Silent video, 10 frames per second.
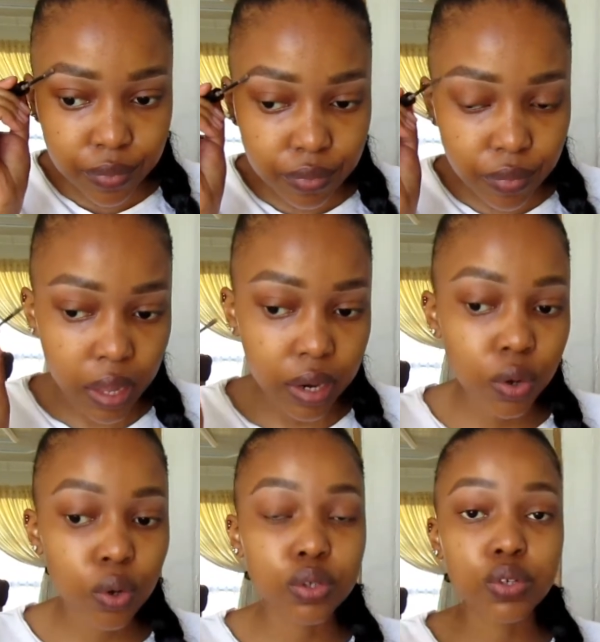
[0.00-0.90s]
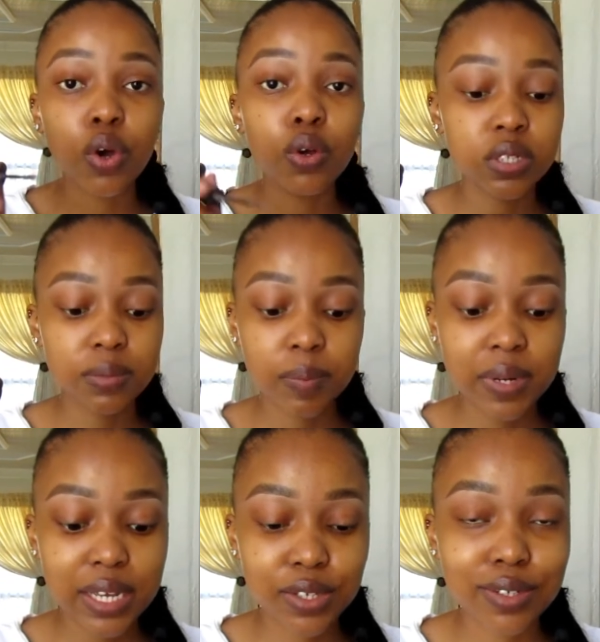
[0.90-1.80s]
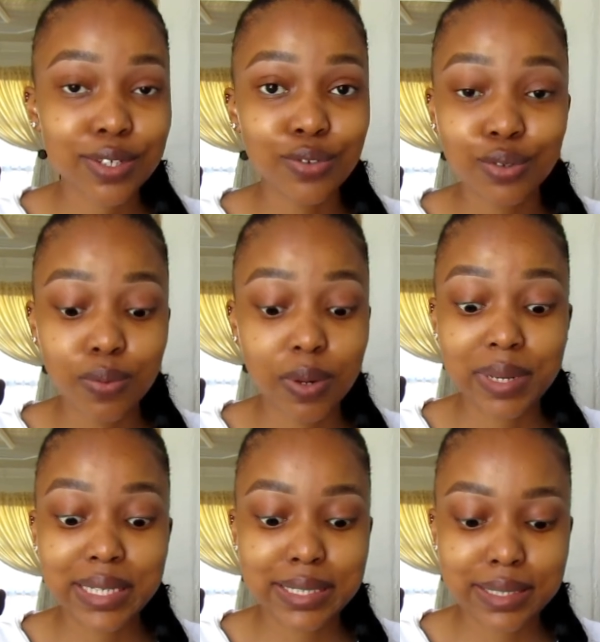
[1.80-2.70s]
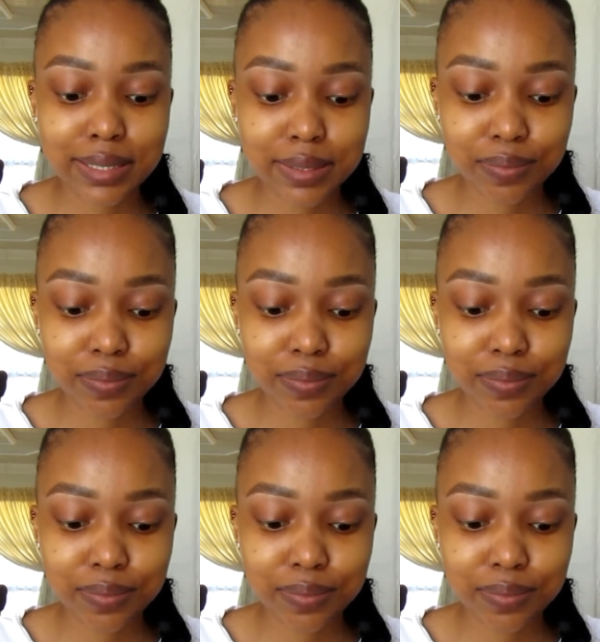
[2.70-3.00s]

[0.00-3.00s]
And it also holds them in place, so it's a 2-in-1 basically.